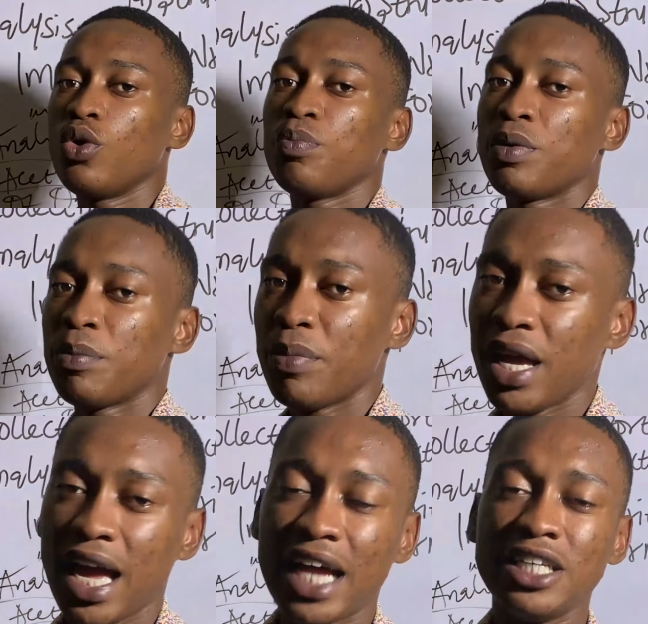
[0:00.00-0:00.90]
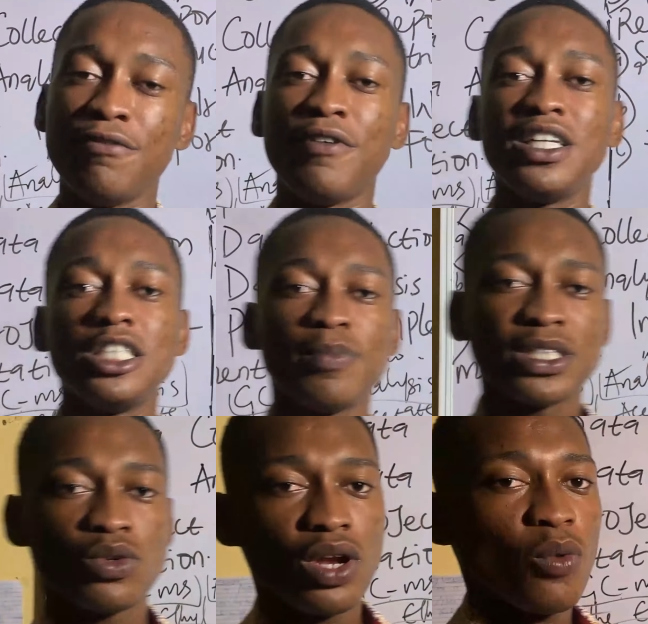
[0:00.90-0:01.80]
prepare and defend this
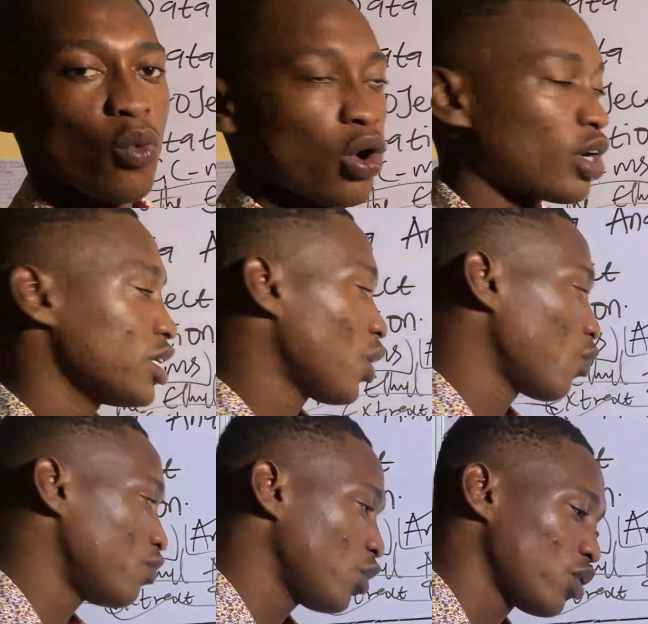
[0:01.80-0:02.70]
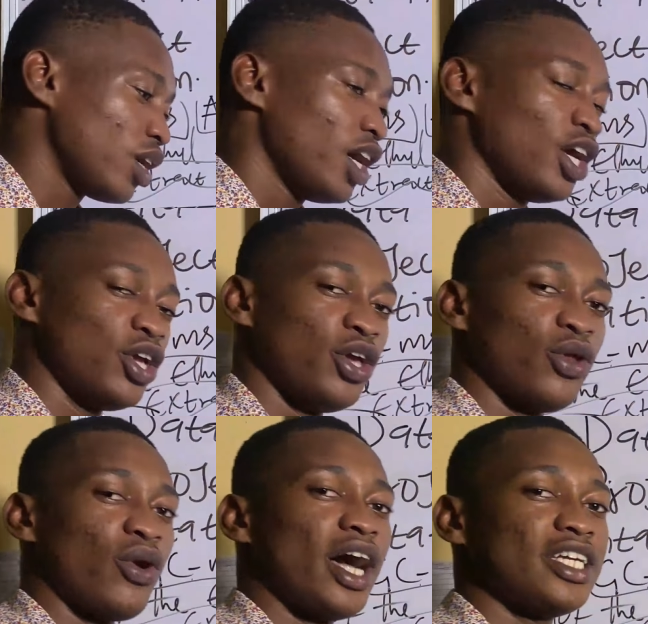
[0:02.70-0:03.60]
particular work that we've done.
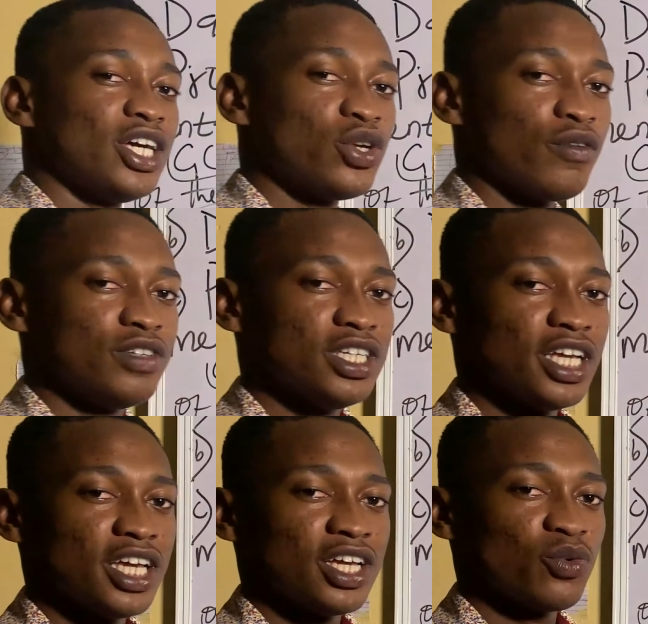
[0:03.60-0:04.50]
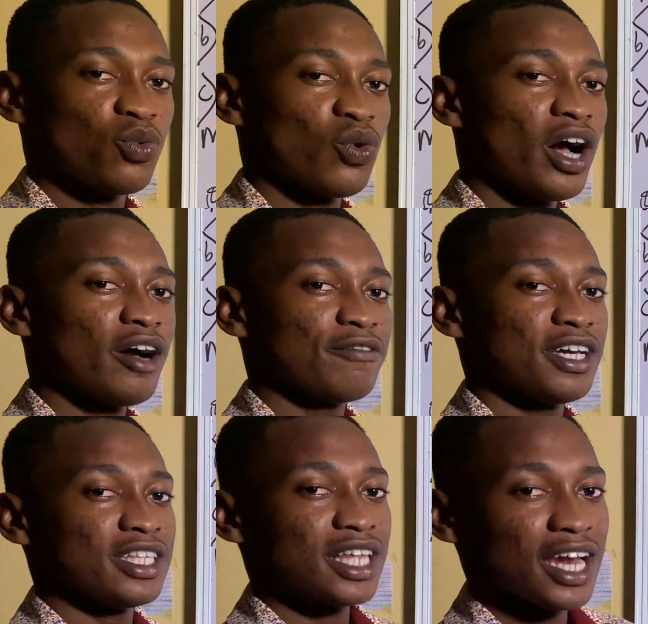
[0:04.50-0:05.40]
At the end of the day, we'll have
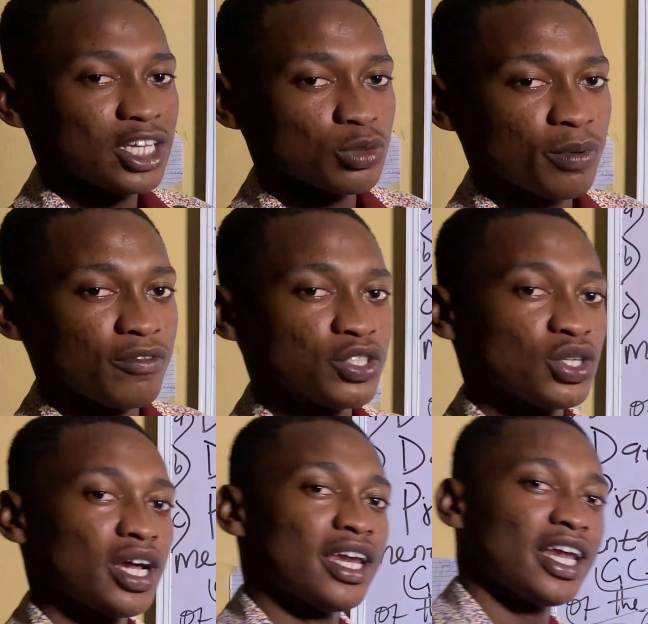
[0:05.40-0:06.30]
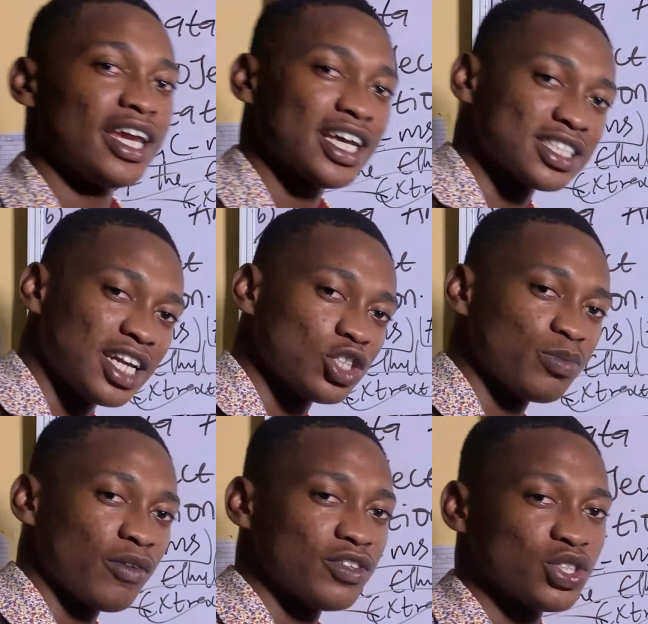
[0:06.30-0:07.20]
internal supervision and then external
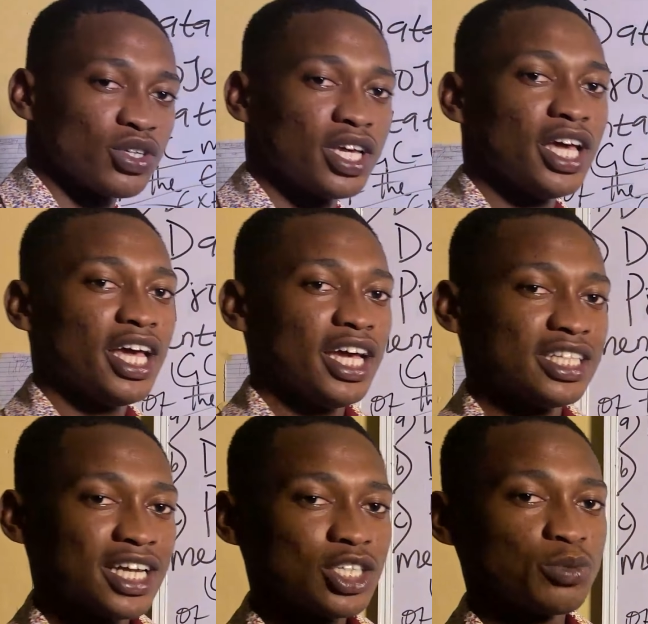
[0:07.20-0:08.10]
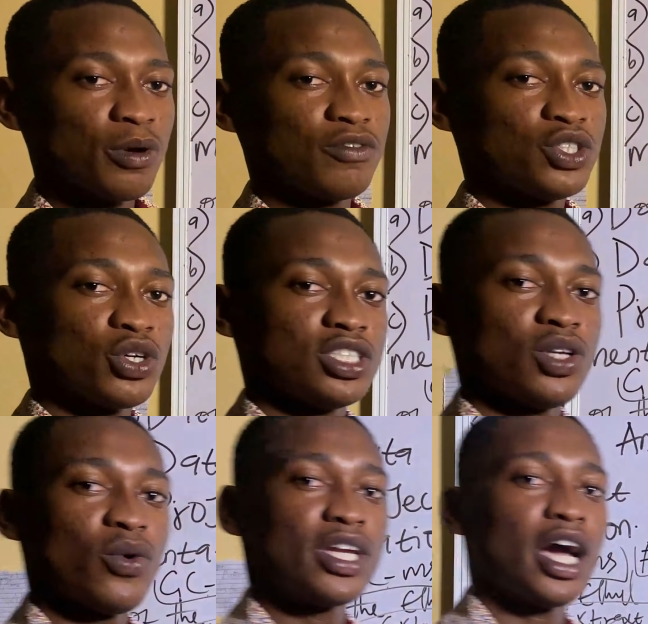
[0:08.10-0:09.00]
supervision. Internal supervision is the
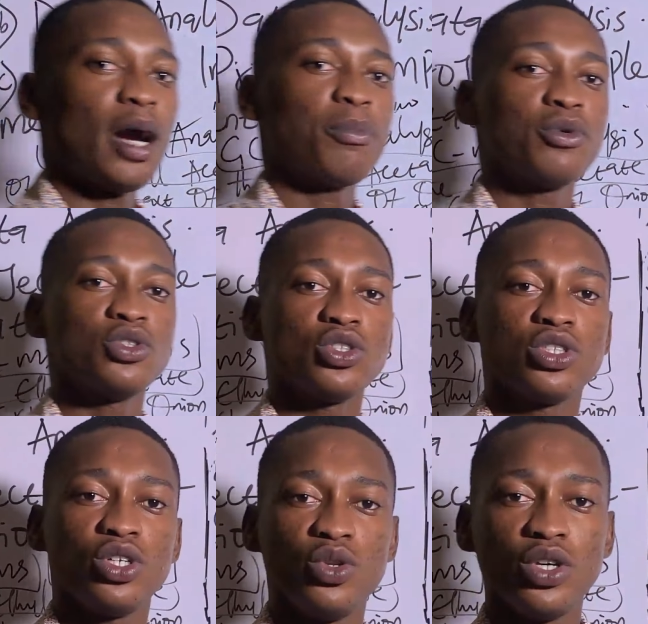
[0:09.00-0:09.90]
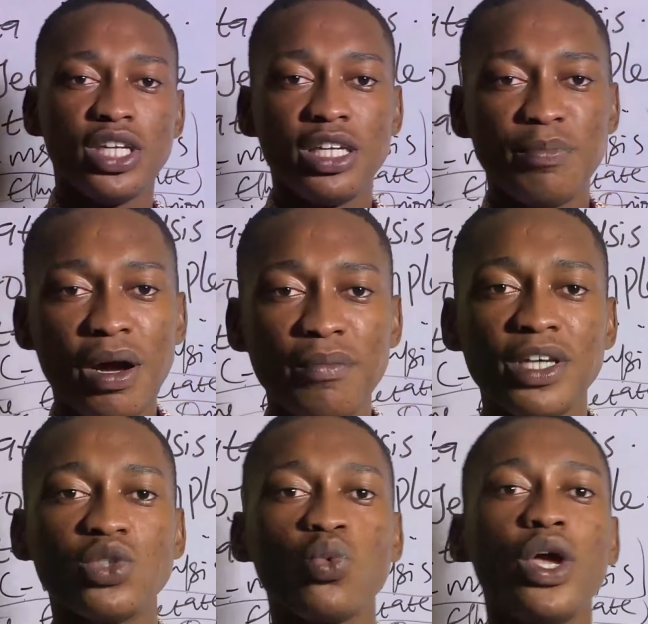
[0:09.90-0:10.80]
one that happens, in the
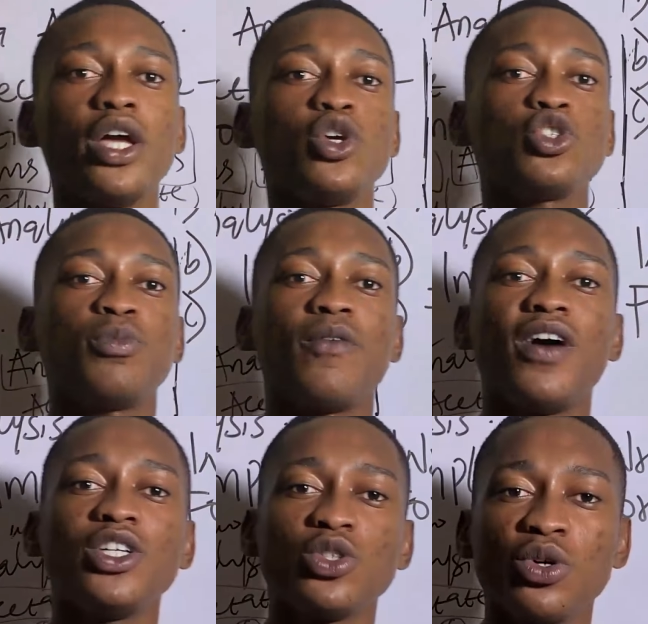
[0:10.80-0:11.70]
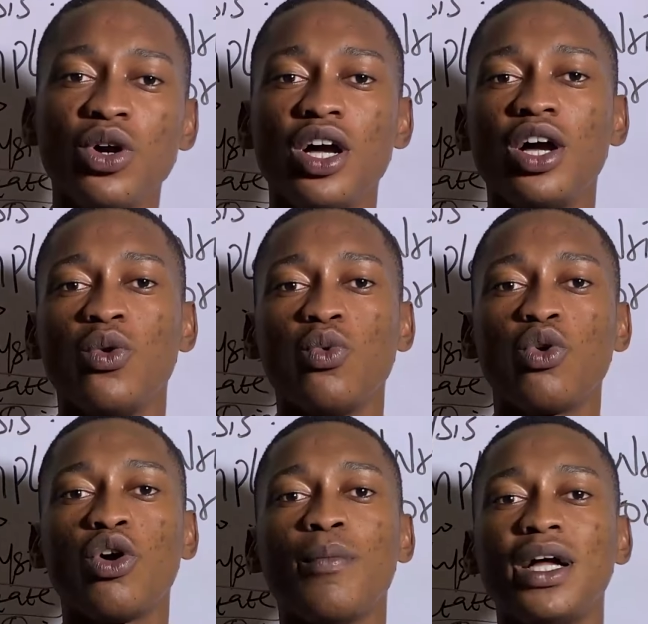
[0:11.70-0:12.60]
department where your supervisor will
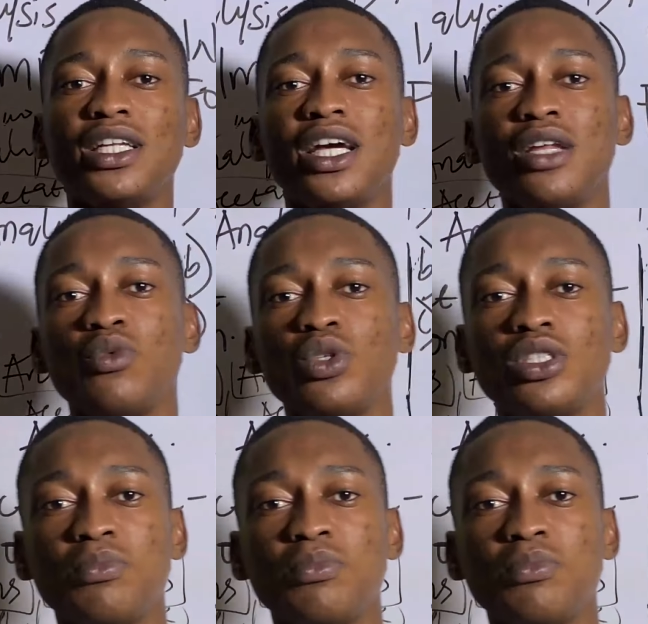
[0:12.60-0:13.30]
come and then with